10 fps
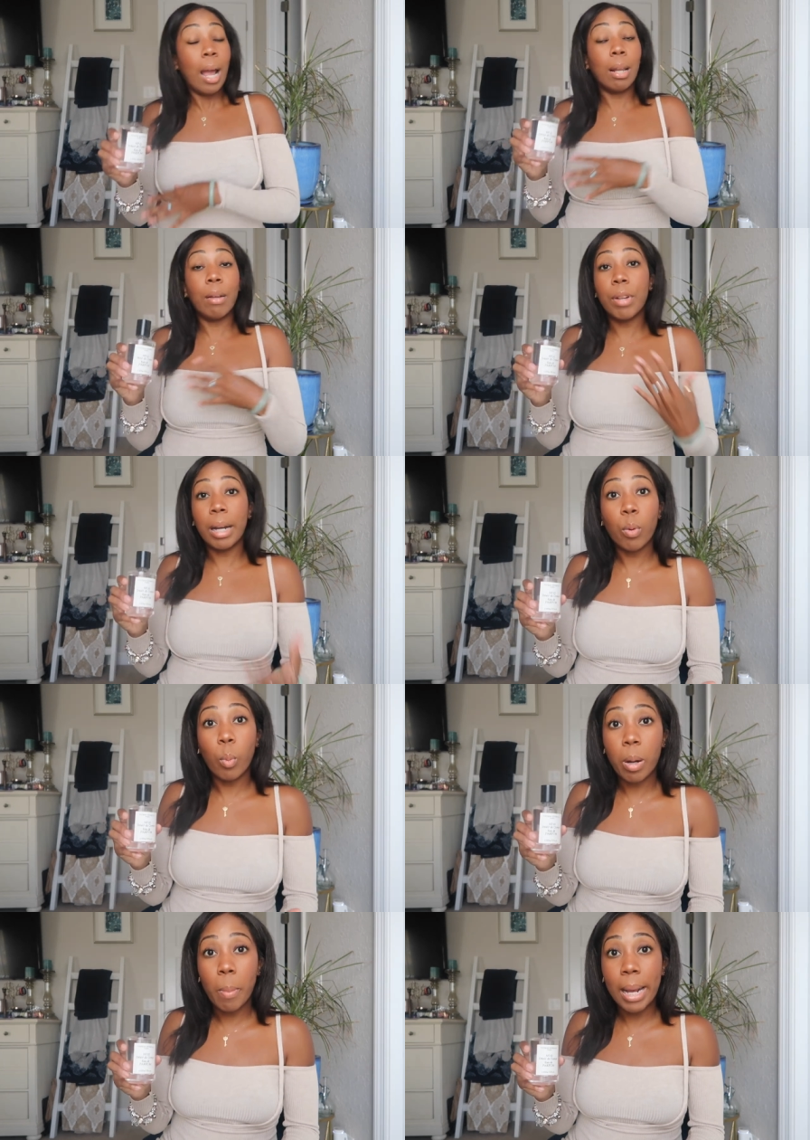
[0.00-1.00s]
I love that I can
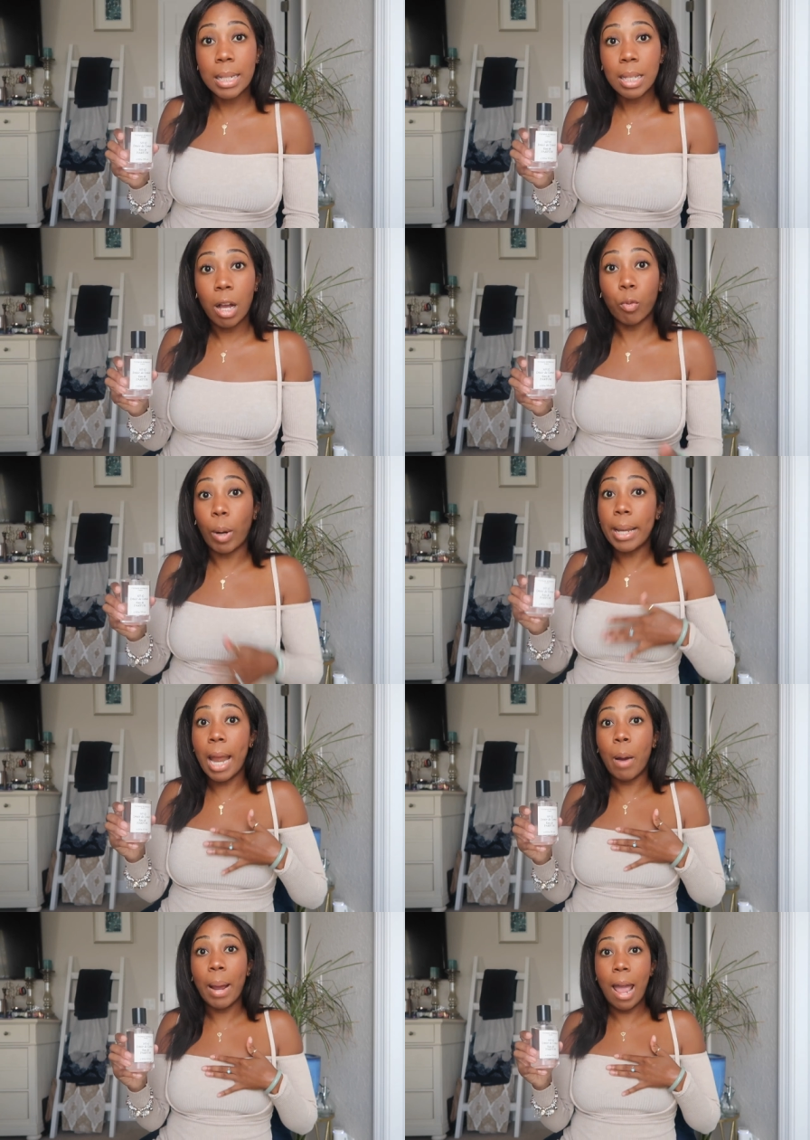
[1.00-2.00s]
wear it by itself. Right
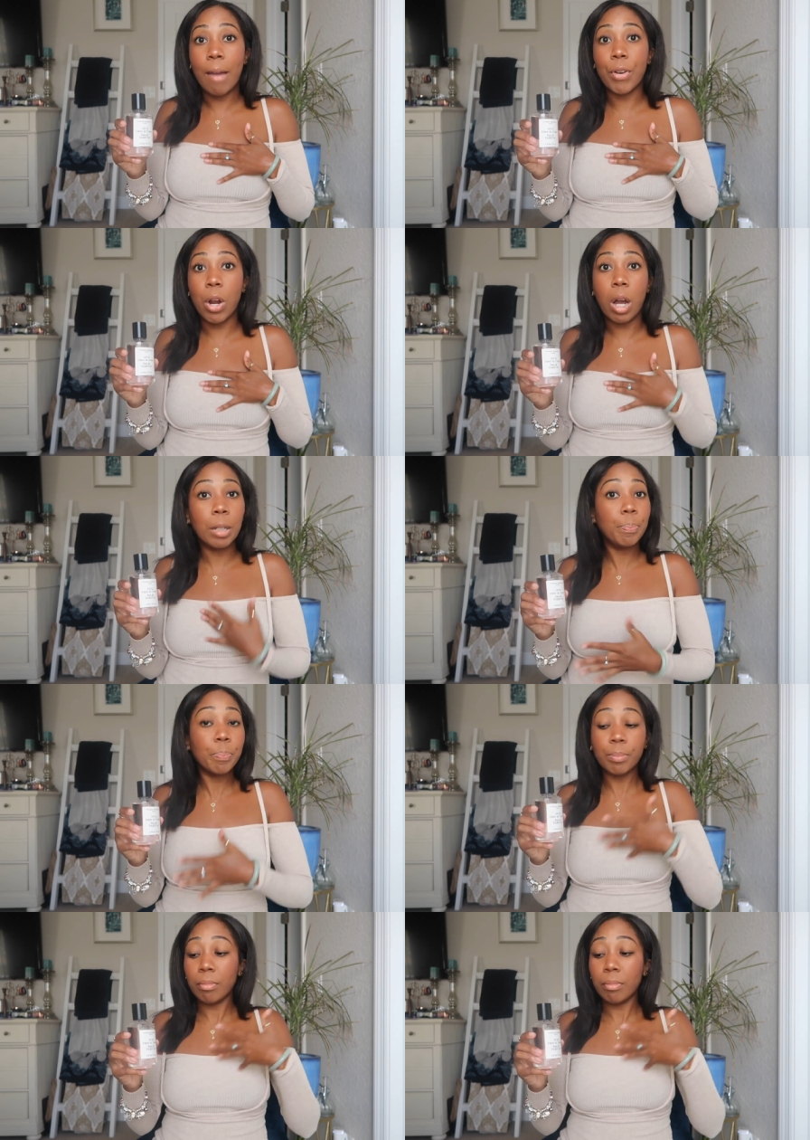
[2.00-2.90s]
now I have it on.